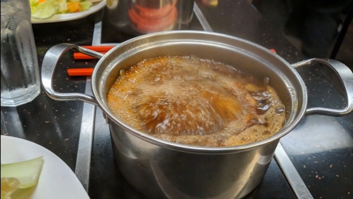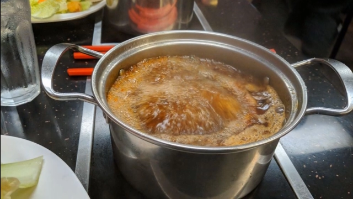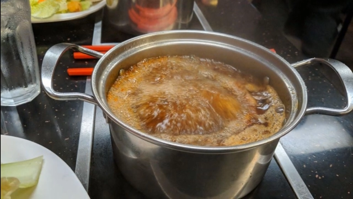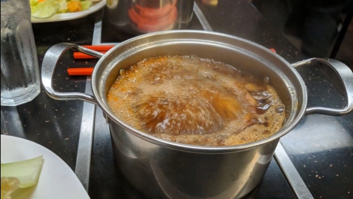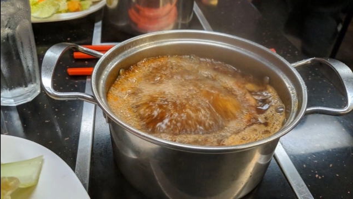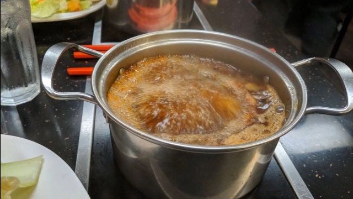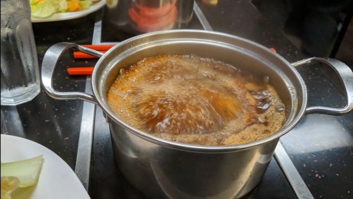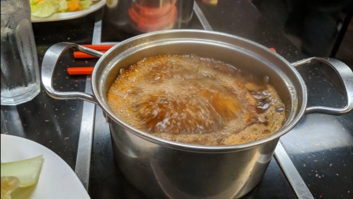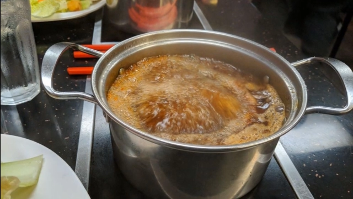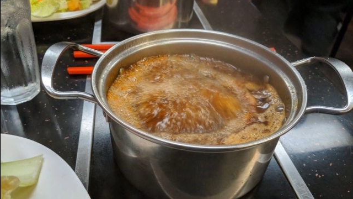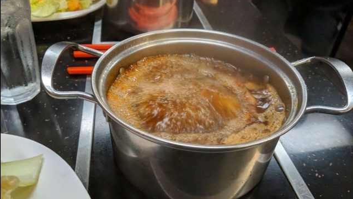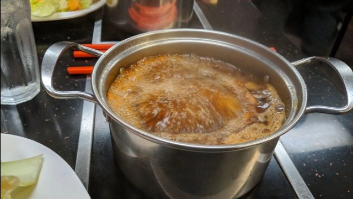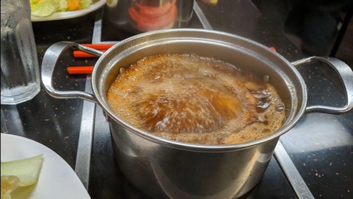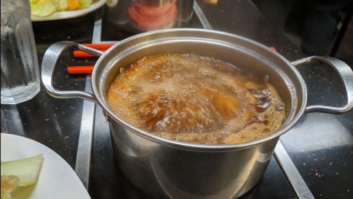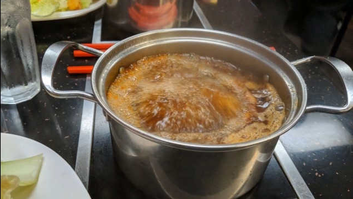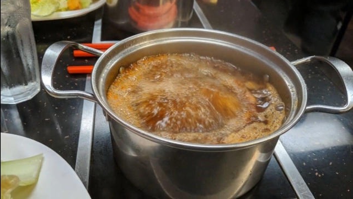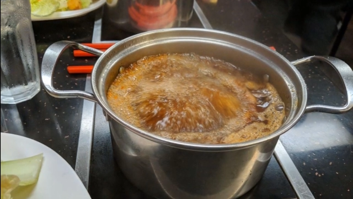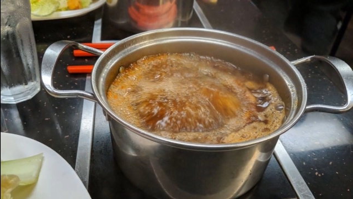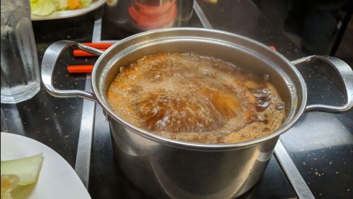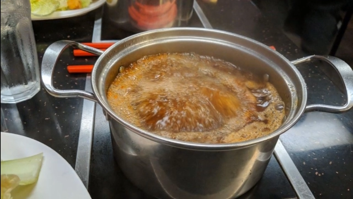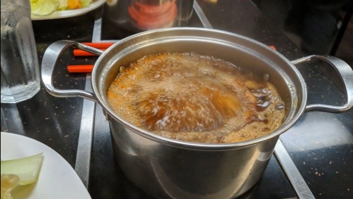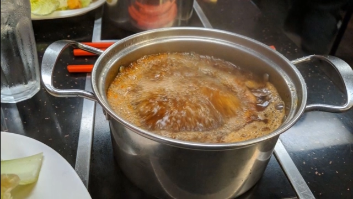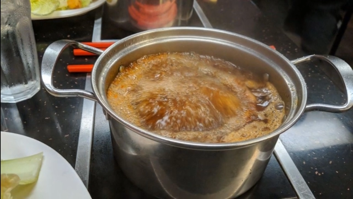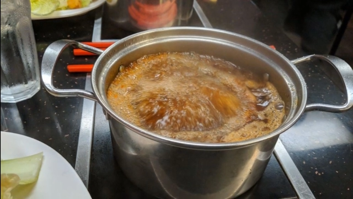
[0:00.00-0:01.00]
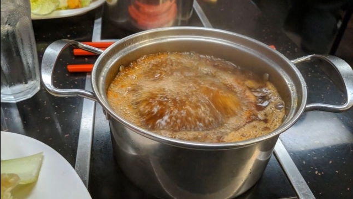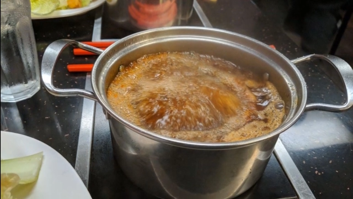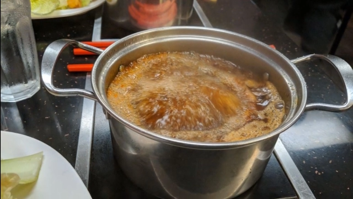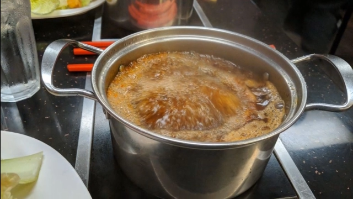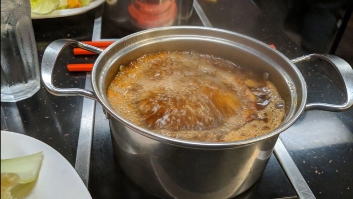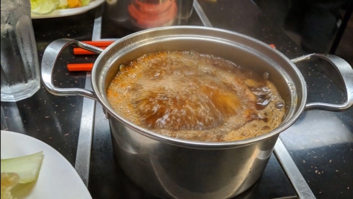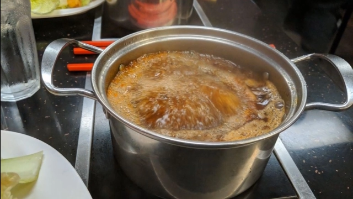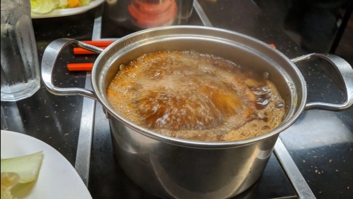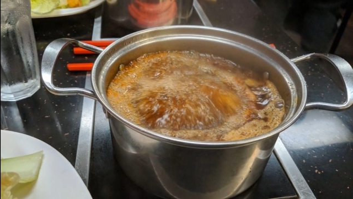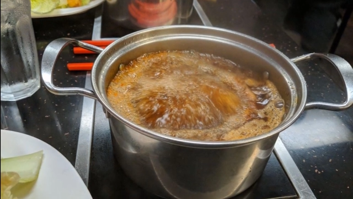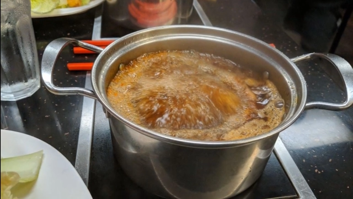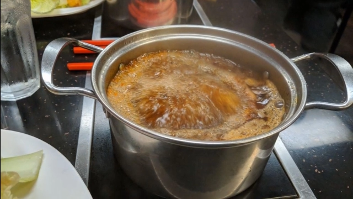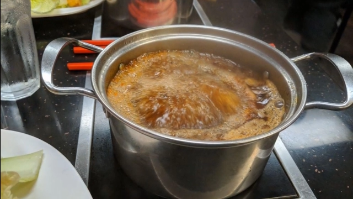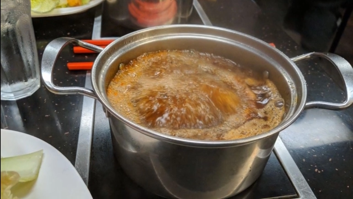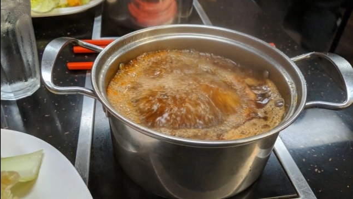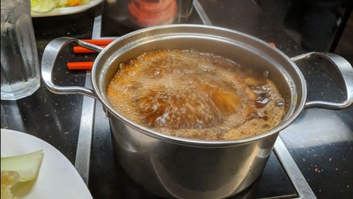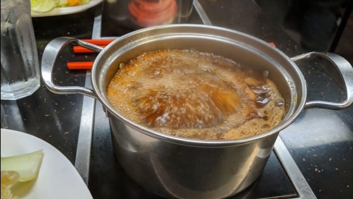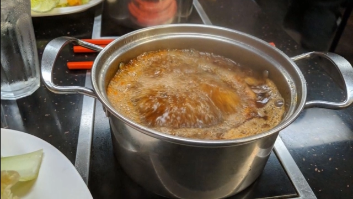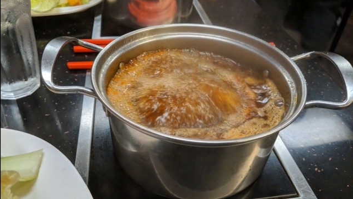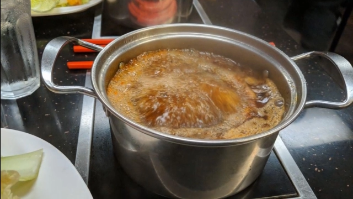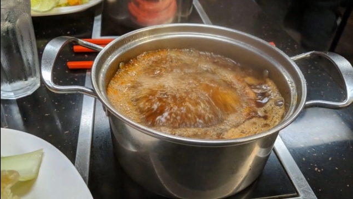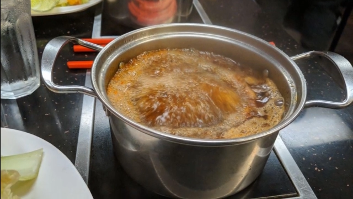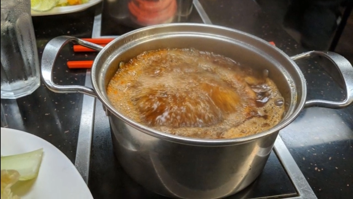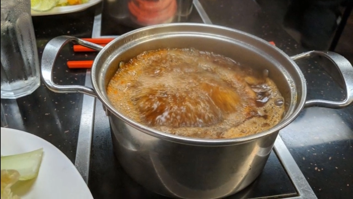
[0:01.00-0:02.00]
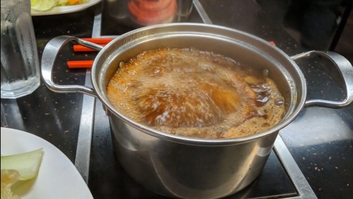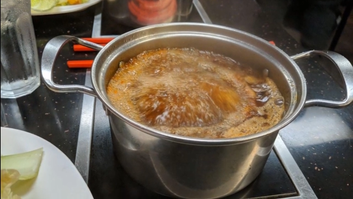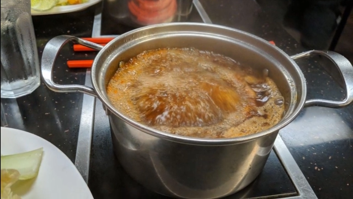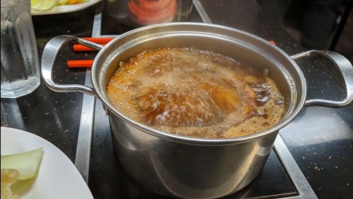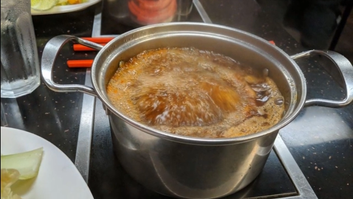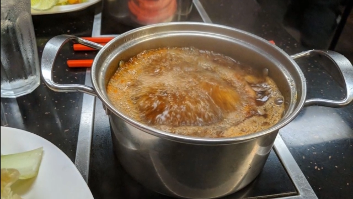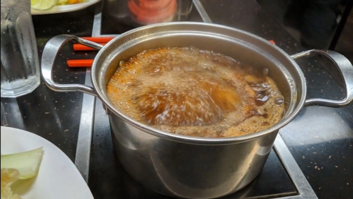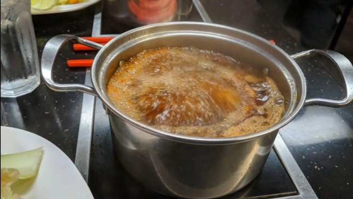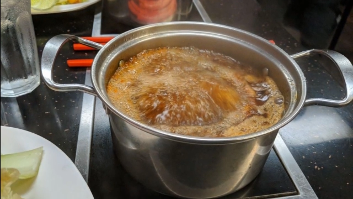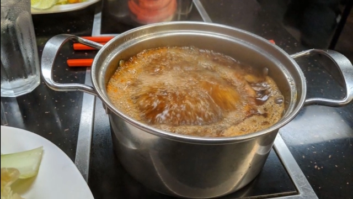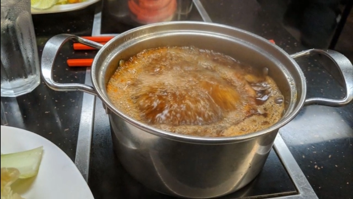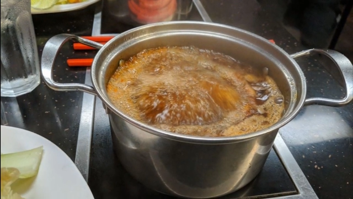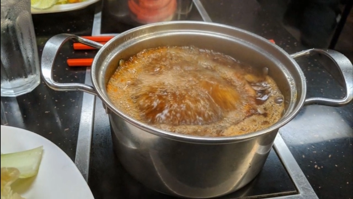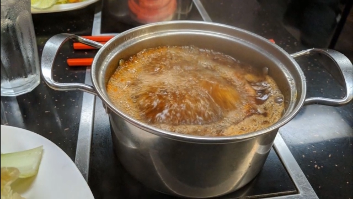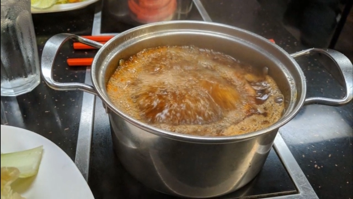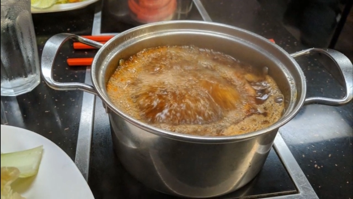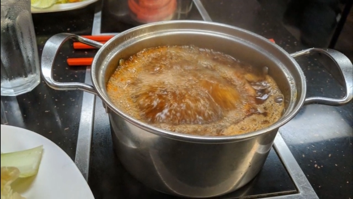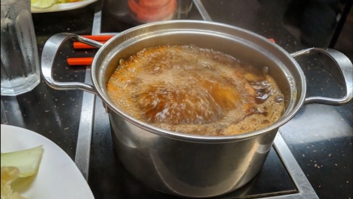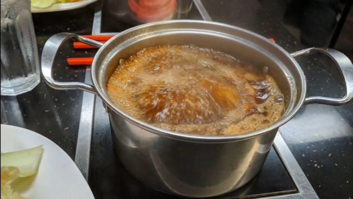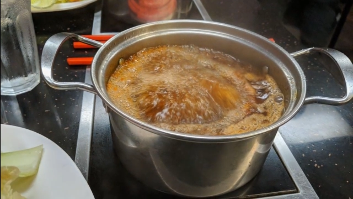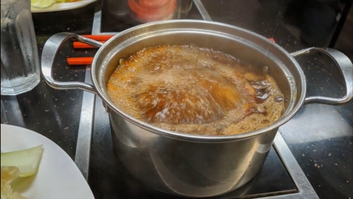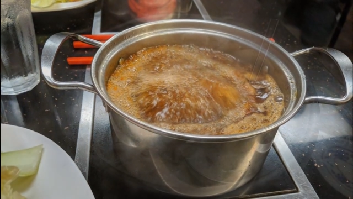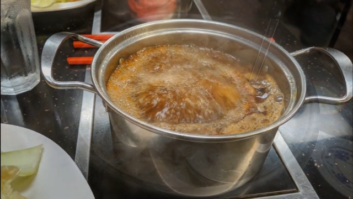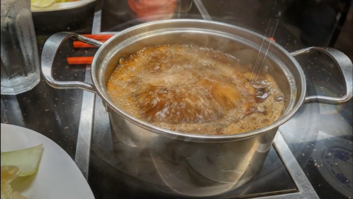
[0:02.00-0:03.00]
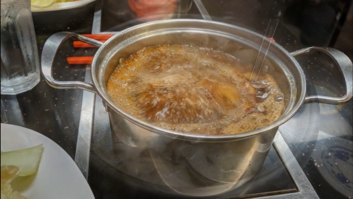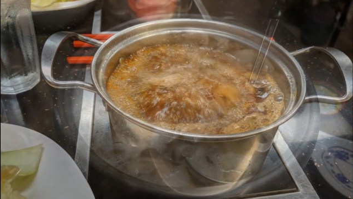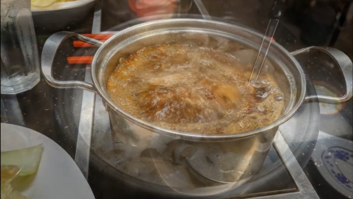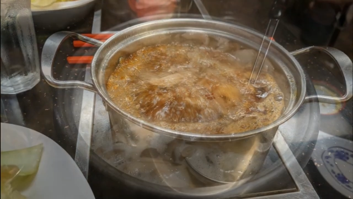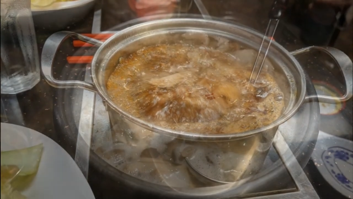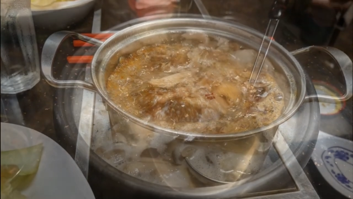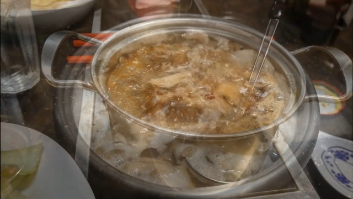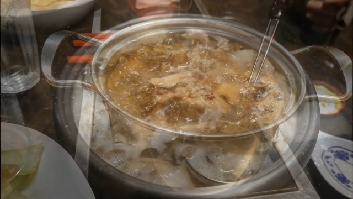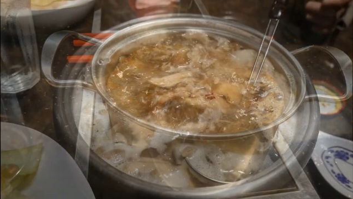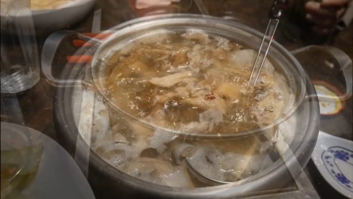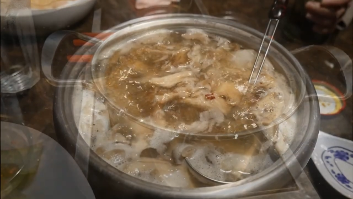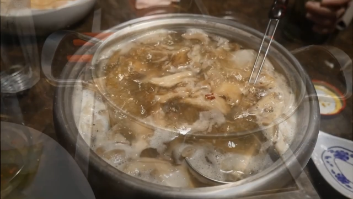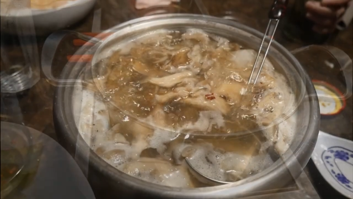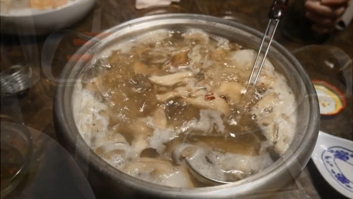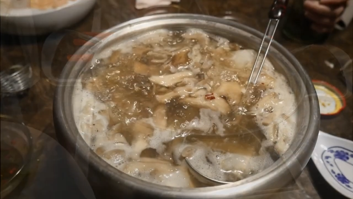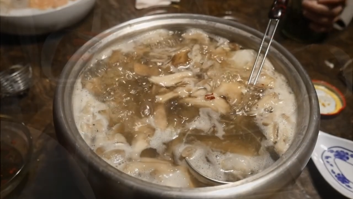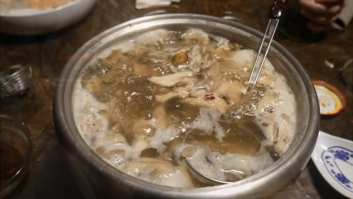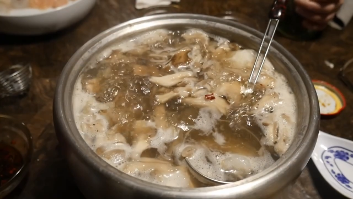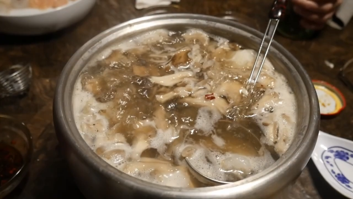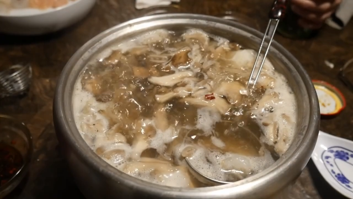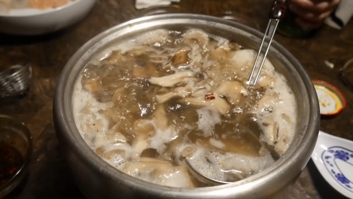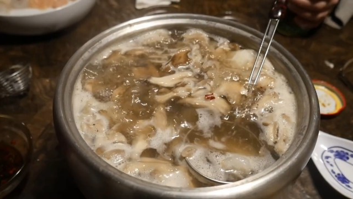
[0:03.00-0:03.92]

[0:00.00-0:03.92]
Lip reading: Nobody's mouth can be seen.